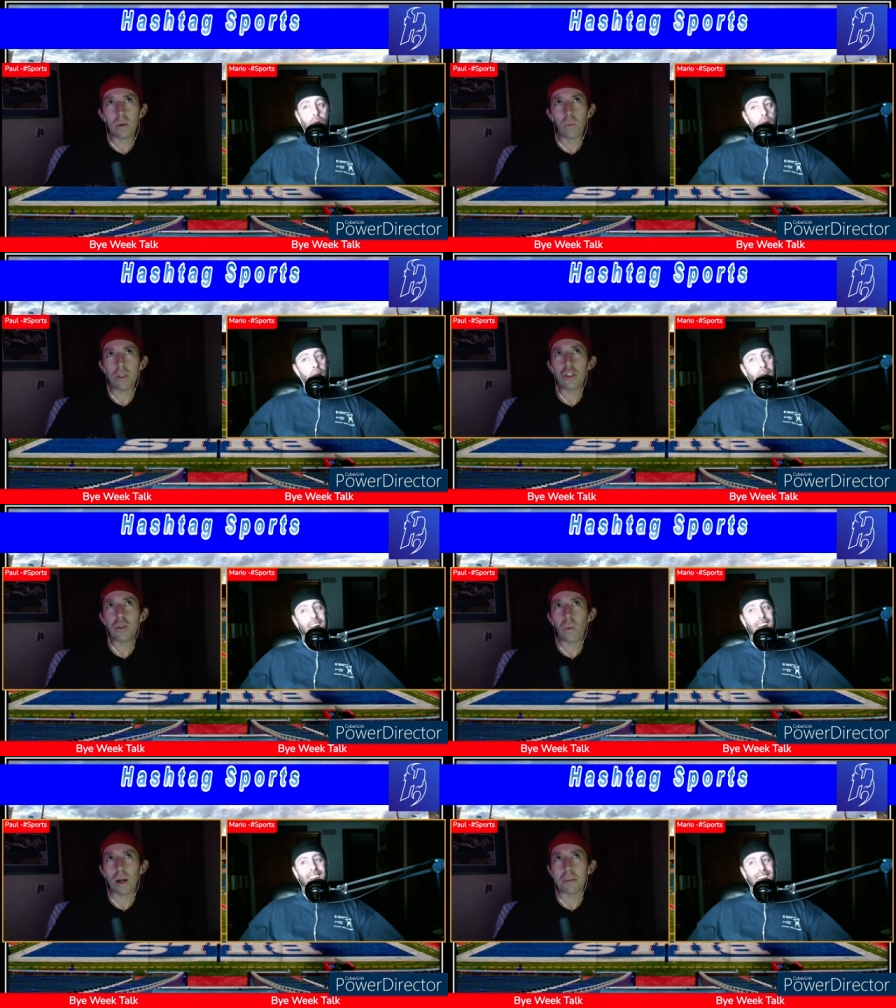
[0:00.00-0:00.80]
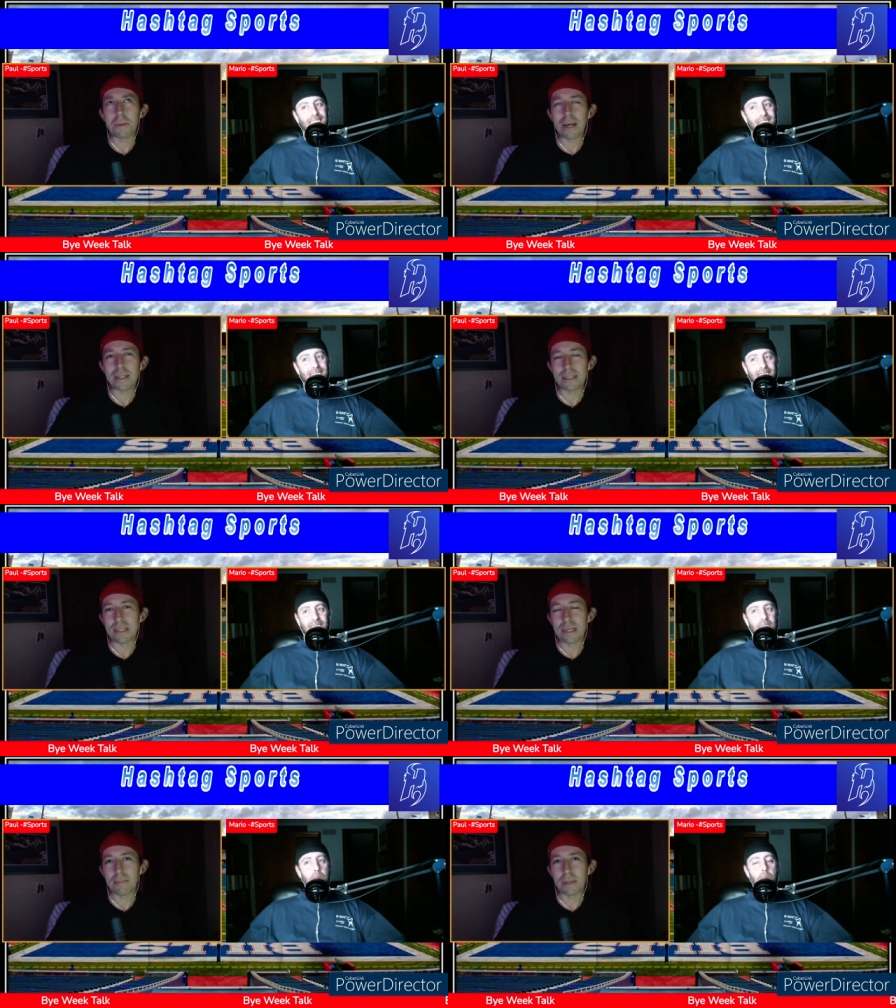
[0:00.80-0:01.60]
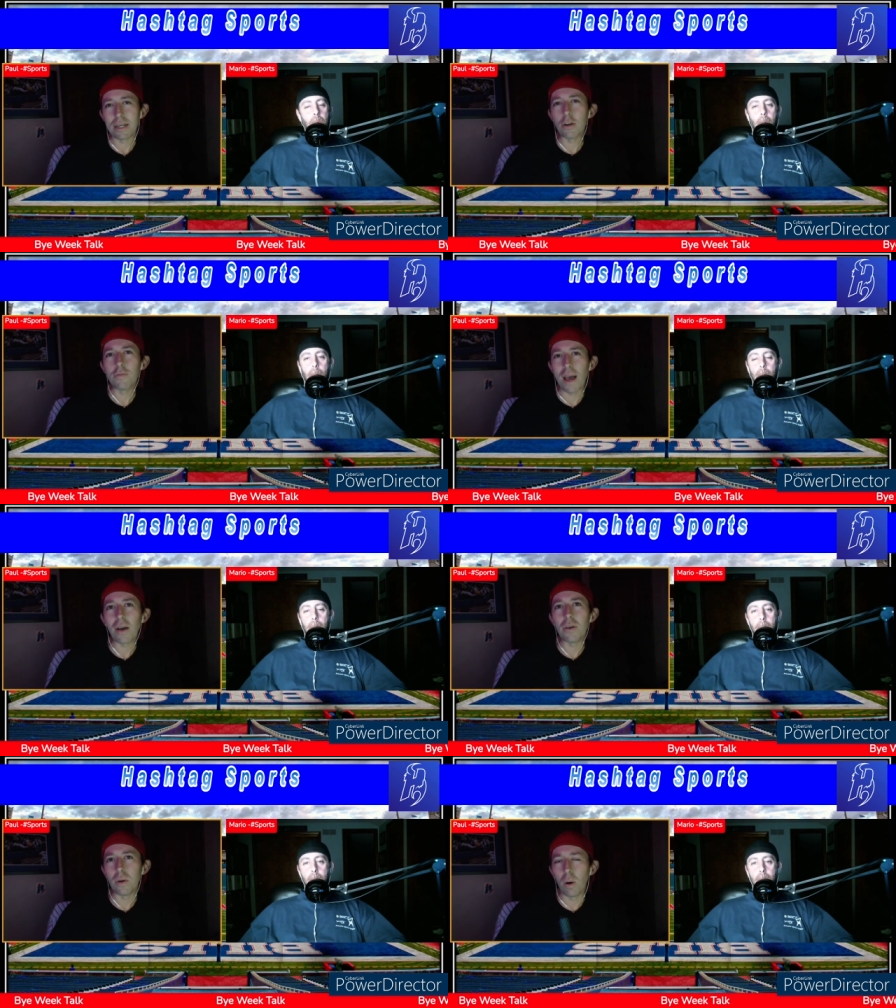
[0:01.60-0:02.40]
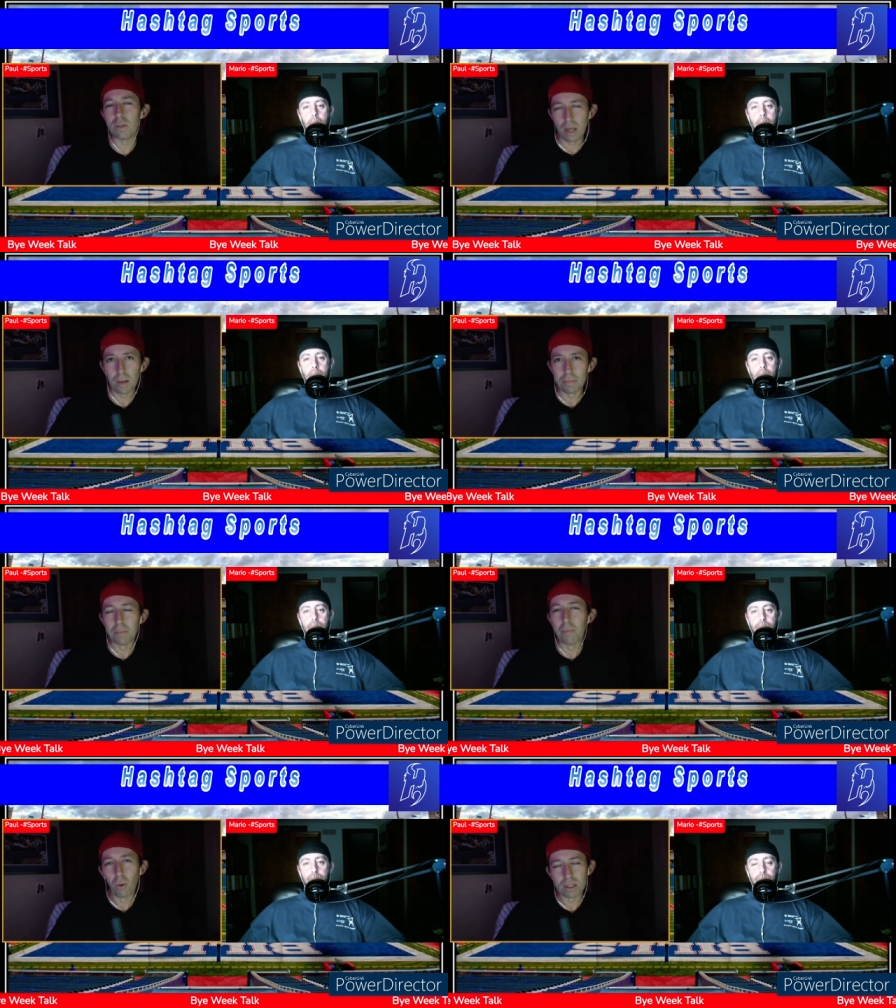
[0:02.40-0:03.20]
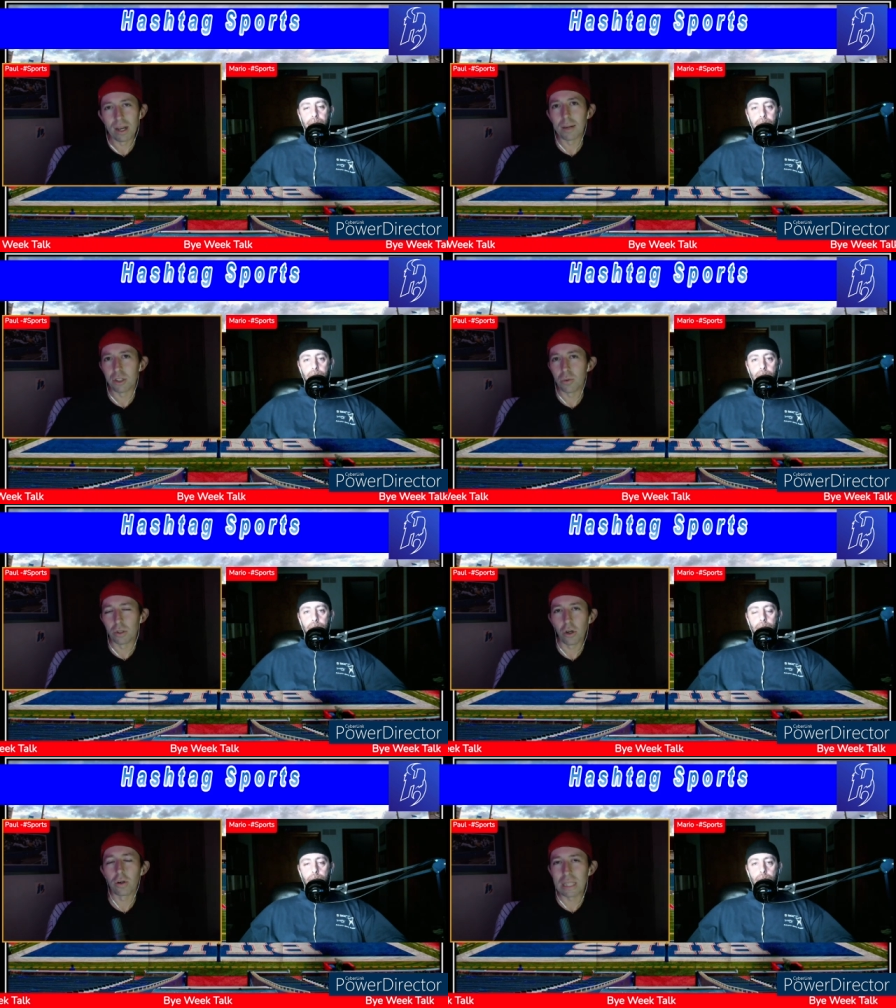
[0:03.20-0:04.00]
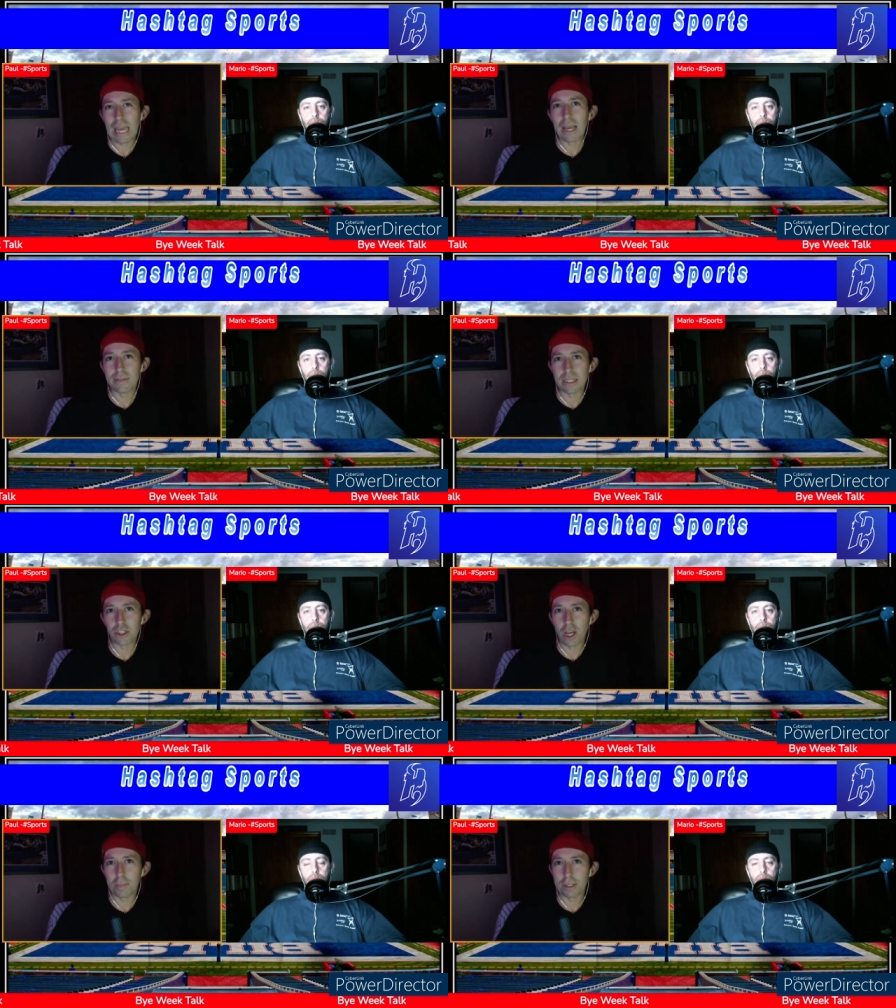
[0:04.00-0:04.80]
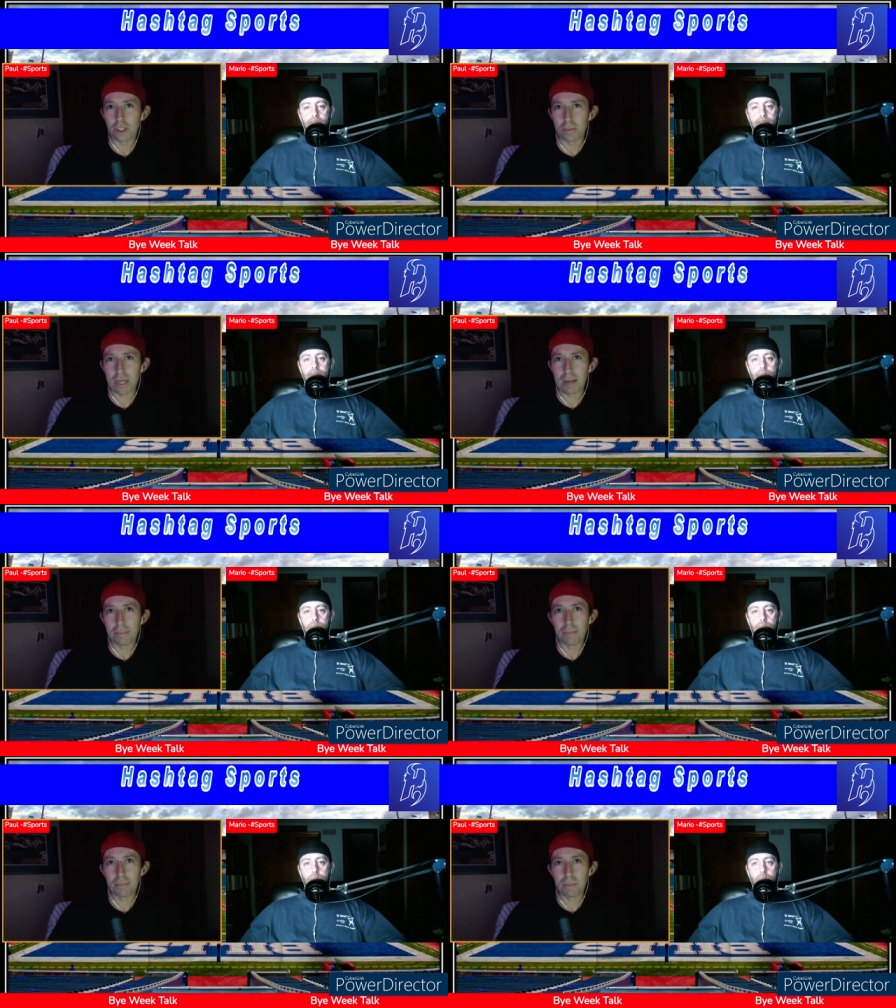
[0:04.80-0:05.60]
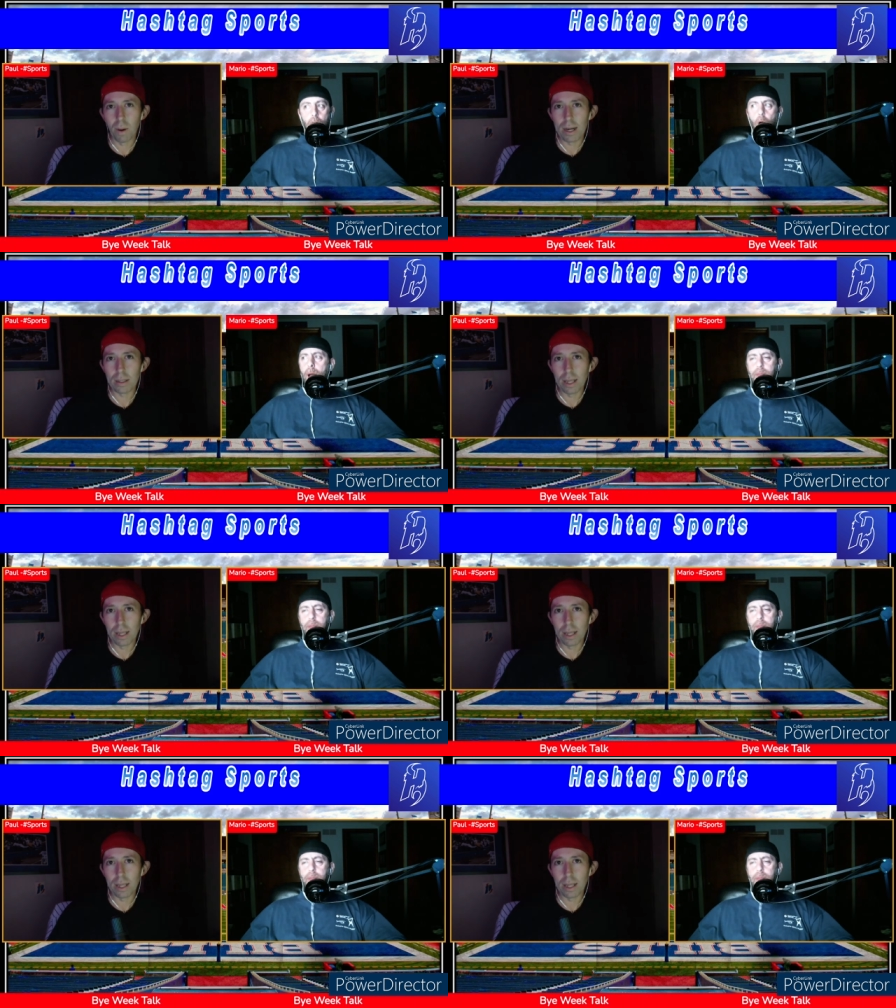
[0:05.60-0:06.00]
wouldn't you want to be on a team like your value goes up the more times you return to the AFC Championship game, right? Oh,